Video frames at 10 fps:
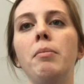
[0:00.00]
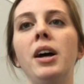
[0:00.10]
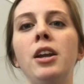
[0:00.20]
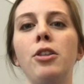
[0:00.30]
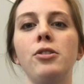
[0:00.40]

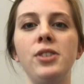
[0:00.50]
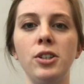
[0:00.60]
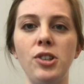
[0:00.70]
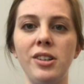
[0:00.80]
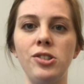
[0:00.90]
Another
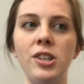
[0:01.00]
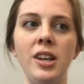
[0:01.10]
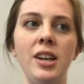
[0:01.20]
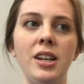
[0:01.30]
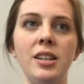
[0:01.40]

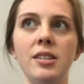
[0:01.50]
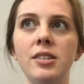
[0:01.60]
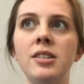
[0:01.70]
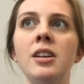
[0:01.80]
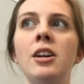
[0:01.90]
suggestion
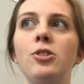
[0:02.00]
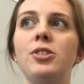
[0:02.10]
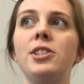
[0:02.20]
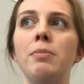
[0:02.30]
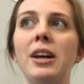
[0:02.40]
is
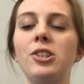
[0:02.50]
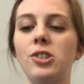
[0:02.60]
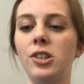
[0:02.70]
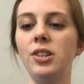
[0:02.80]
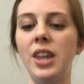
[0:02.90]
just to make
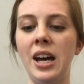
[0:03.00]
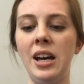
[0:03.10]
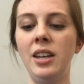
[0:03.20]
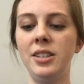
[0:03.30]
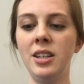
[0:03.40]
sure
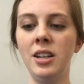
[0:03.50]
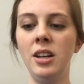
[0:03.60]
that